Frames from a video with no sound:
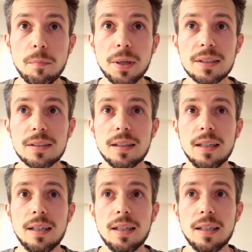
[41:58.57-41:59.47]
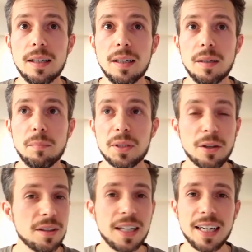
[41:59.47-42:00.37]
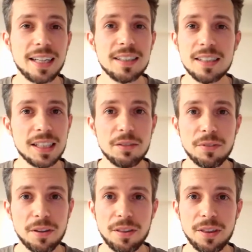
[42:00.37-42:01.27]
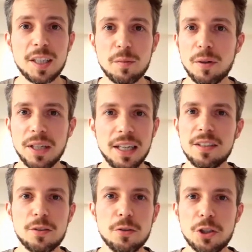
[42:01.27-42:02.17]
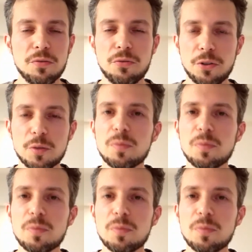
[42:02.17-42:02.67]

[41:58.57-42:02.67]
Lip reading: But beyond that, I didn't even think about any solution for you